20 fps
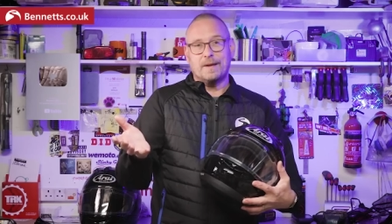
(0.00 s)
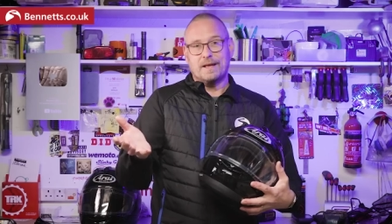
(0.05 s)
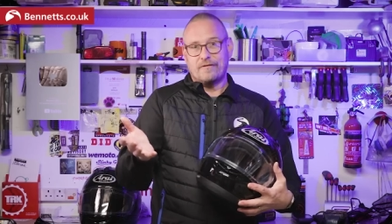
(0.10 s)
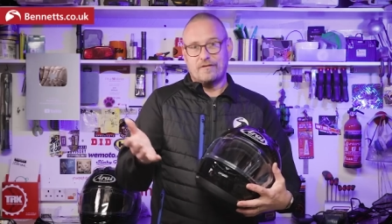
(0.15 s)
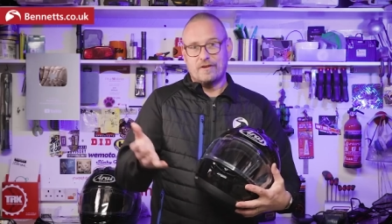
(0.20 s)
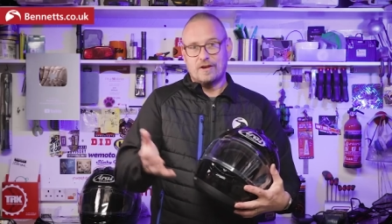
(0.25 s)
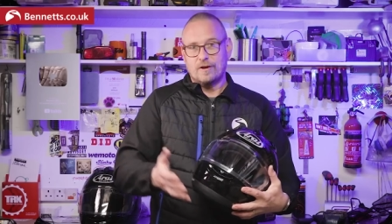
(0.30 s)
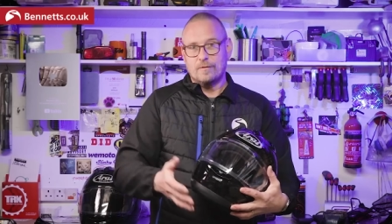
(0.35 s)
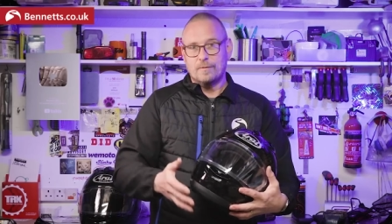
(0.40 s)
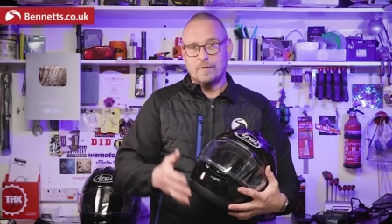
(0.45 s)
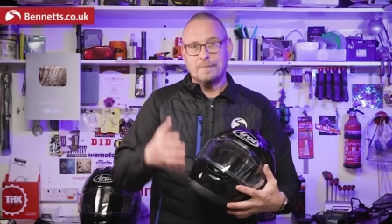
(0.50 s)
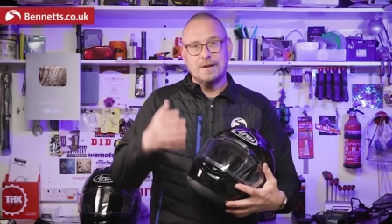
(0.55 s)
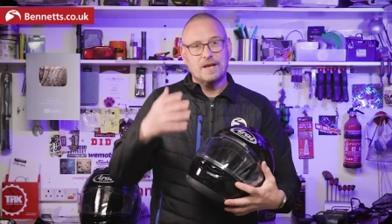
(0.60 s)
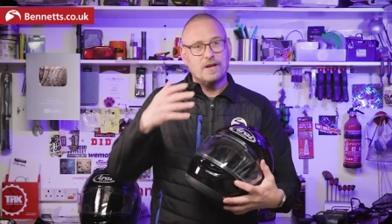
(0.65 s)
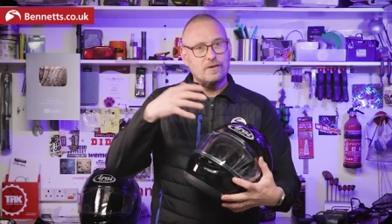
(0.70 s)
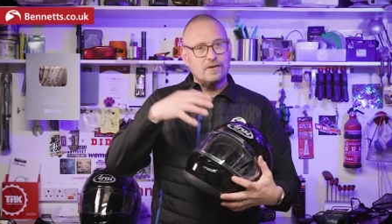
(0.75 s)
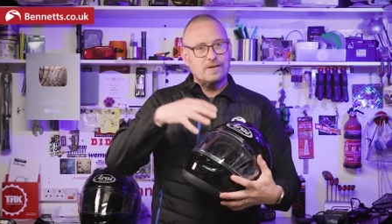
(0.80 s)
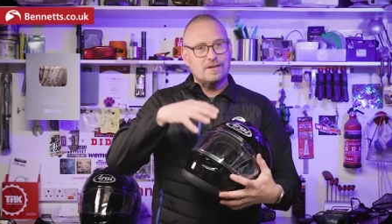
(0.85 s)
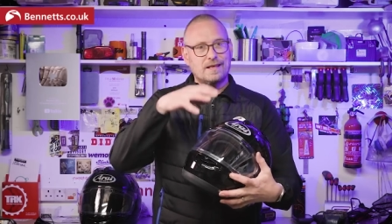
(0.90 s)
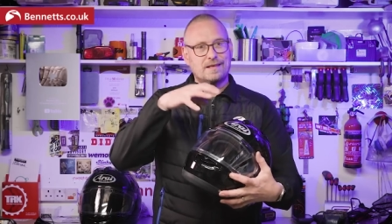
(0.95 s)
be for you, but
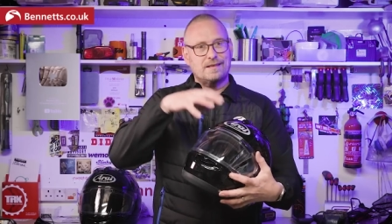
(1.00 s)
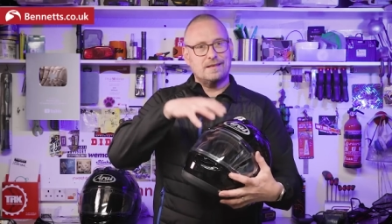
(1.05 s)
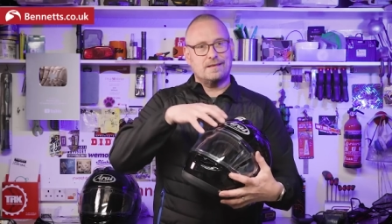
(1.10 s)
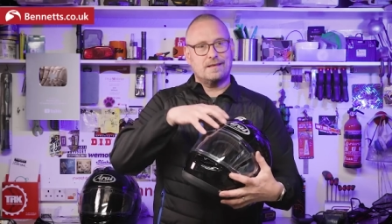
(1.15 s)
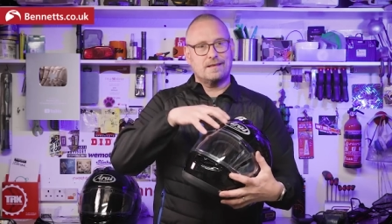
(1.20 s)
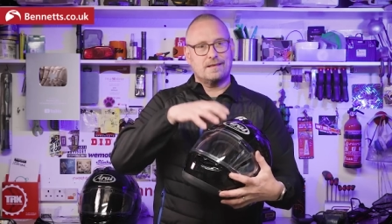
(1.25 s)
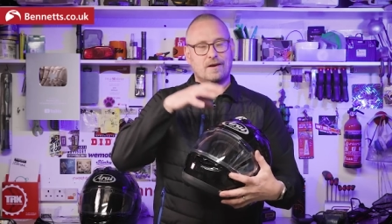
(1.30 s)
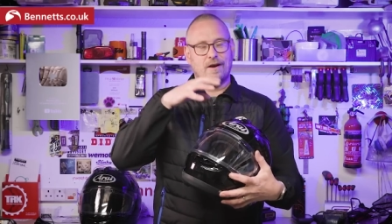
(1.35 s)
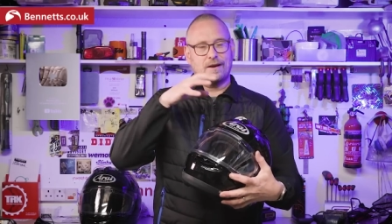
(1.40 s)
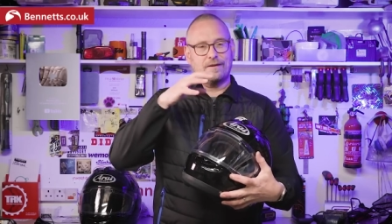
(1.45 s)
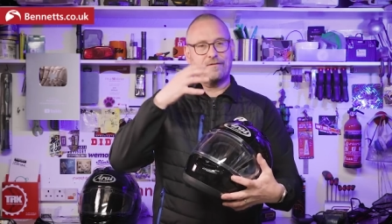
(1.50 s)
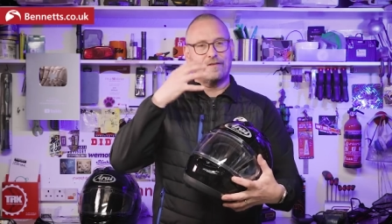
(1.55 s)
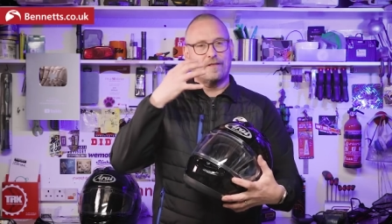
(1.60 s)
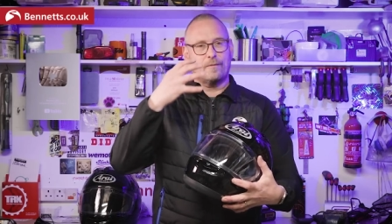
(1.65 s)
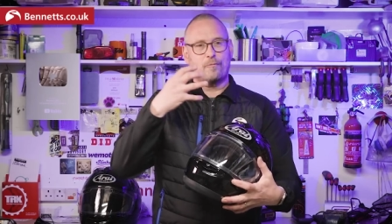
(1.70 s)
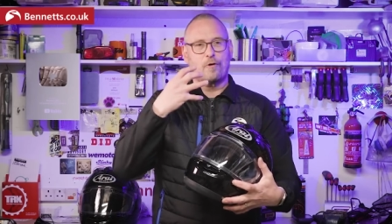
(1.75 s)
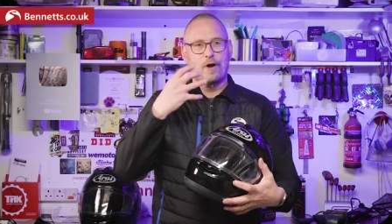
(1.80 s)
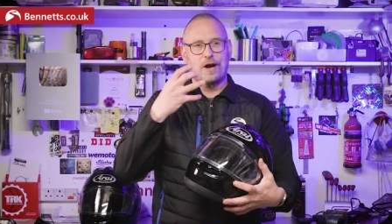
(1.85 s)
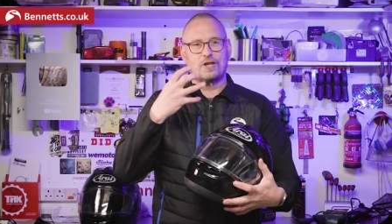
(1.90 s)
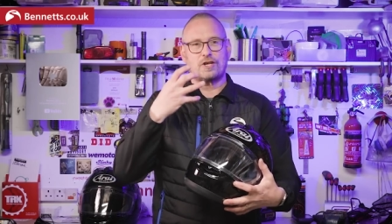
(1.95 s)
because this is designed for the
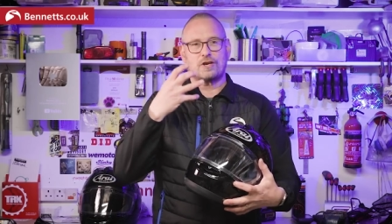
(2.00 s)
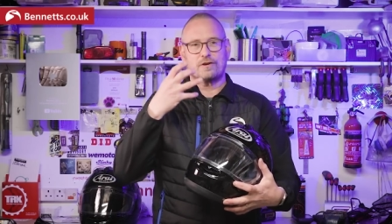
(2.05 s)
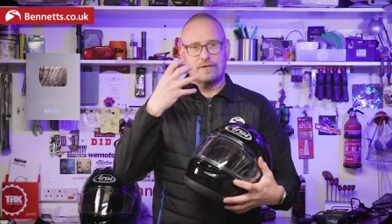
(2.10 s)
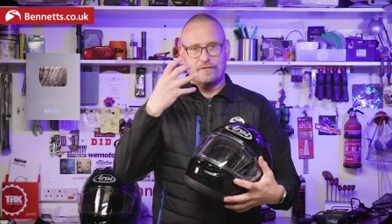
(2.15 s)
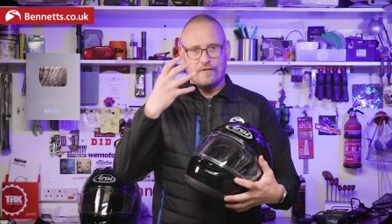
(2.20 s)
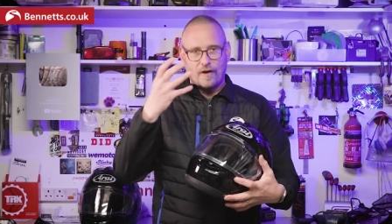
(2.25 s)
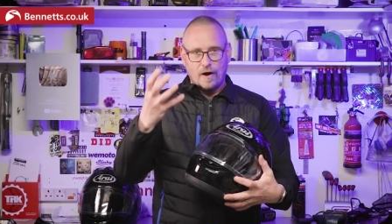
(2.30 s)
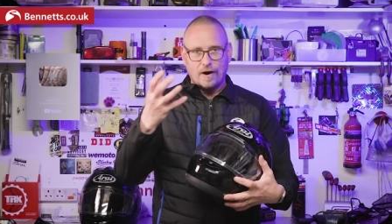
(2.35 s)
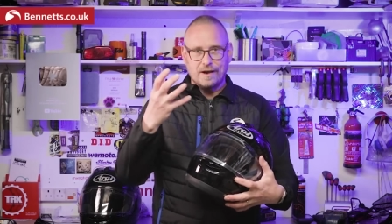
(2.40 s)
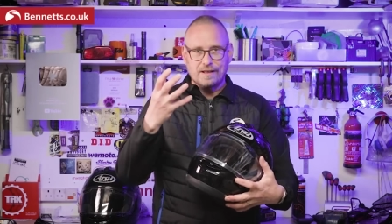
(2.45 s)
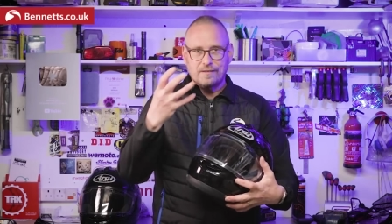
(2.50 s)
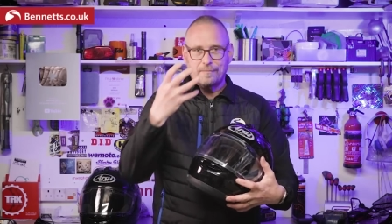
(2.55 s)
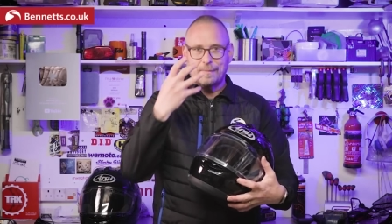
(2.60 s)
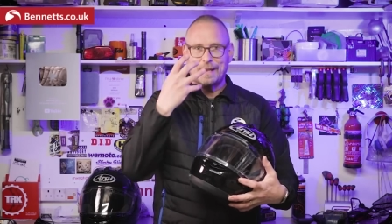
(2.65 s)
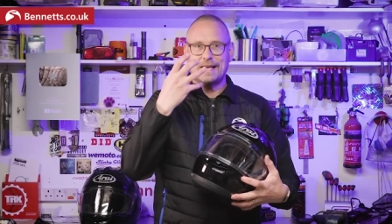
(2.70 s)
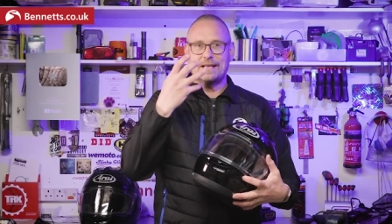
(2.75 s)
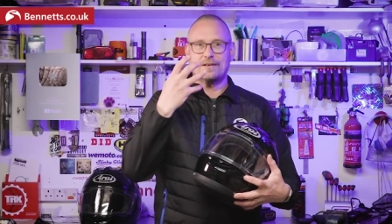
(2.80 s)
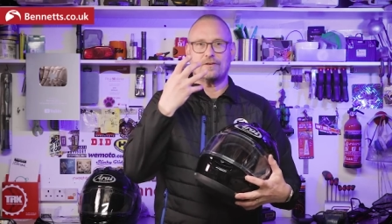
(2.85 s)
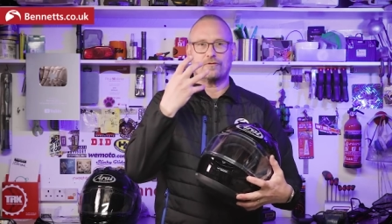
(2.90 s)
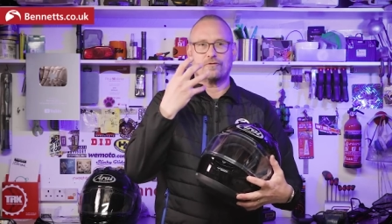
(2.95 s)
pressure of high
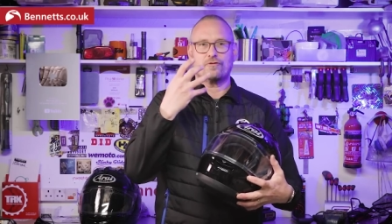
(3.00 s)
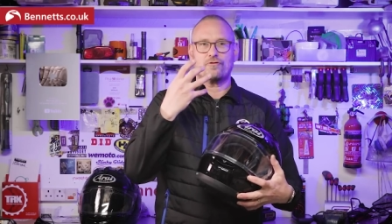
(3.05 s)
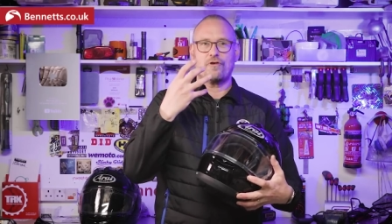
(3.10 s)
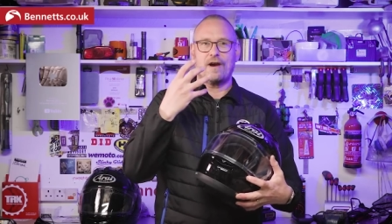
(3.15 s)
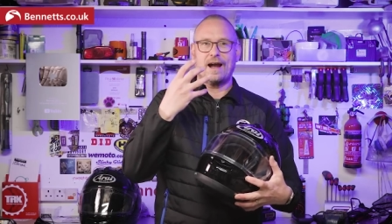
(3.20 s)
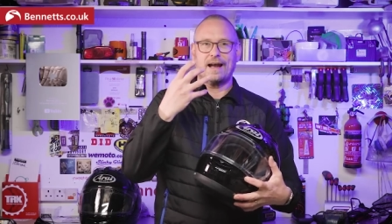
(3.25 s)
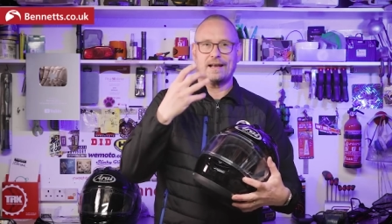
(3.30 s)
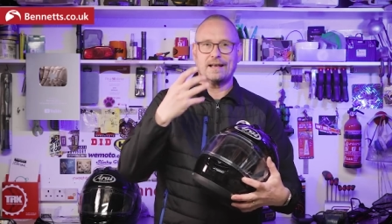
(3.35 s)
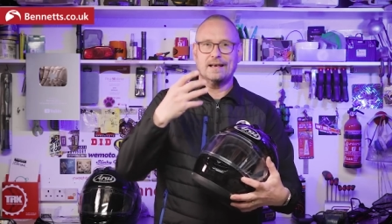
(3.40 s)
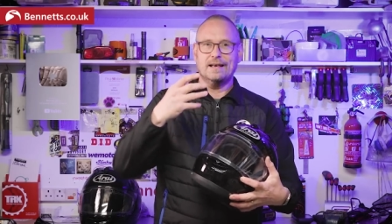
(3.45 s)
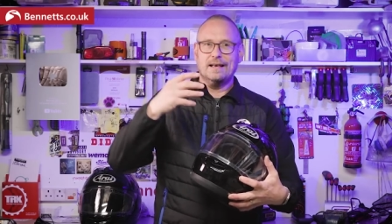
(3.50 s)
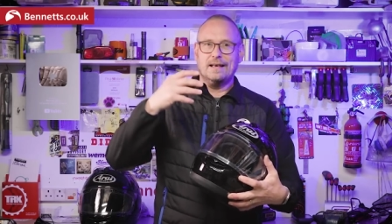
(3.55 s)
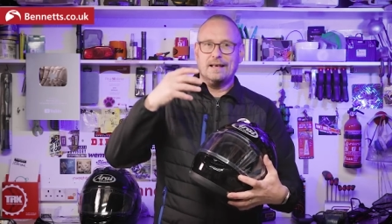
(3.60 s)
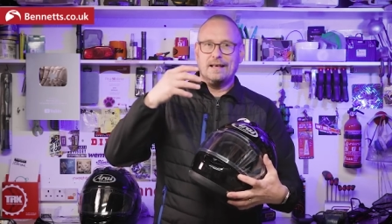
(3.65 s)
speed on track,